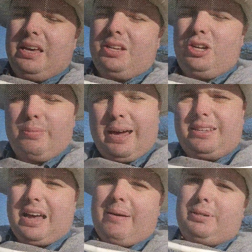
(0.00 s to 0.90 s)
too many
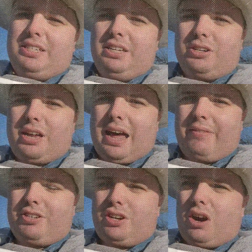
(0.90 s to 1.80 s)
times I'd see those
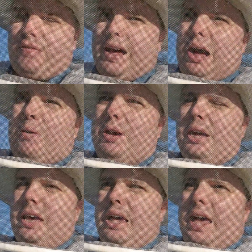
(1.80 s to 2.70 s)
hives starve out.
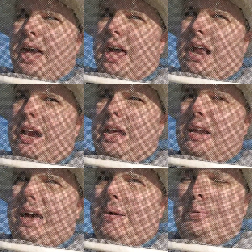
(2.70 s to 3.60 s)
And
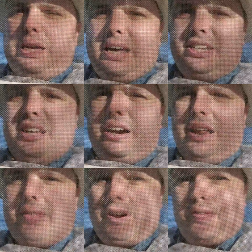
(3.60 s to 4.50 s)
not because they didn't
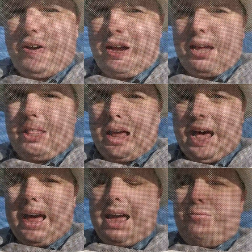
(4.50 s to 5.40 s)
have enough honey in the
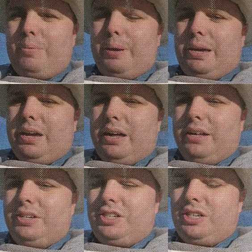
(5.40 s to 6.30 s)
hive, but
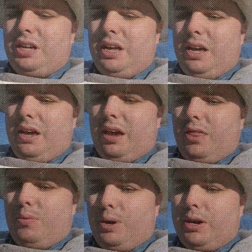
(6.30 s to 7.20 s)
because in
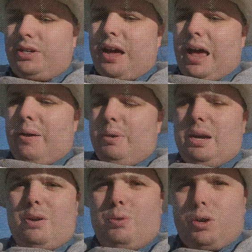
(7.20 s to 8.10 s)
the wintertime you
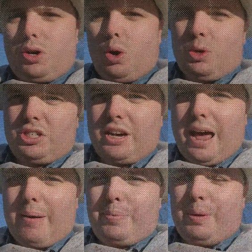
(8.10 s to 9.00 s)
get a real cold
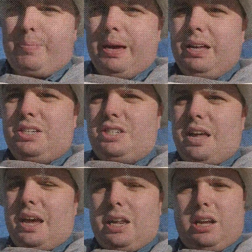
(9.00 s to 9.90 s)
snap, the bees
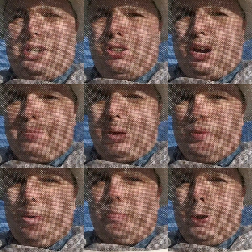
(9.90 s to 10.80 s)
stay clustered up. They
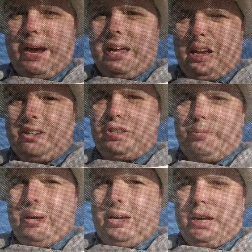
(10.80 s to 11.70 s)
won't break cluster
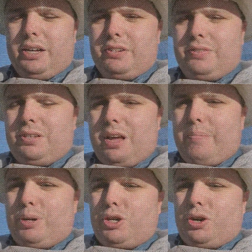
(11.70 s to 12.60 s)
because of the
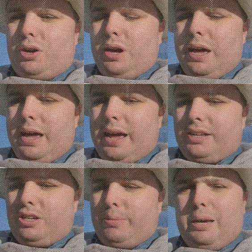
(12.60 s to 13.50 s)
temperature, and
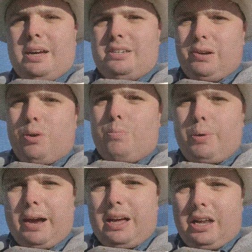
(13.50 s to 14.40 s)
so because they won't
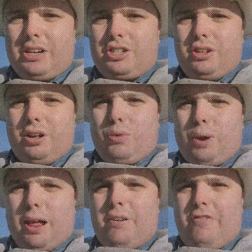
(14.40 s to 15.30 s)
break cluster, they'll
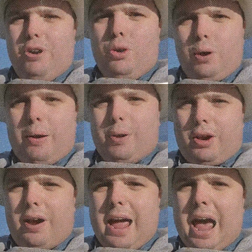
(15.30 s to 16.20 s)
run out of food right where
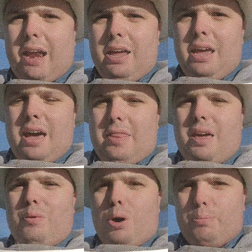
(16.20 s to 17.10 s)
they're at, and
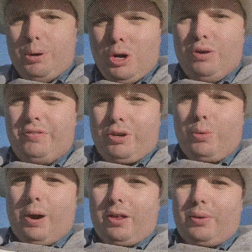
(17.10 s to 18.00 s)
they won't move to
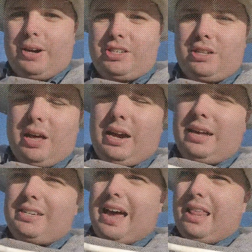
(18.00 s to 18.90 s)
where the rest of the
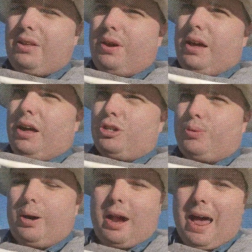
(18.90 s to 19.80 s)
honey is at
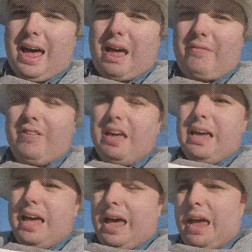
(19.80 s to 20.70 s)
elsewhere in the hive.
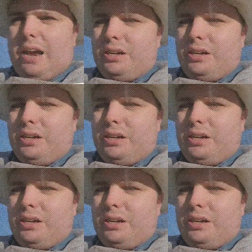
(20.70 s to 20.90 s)
And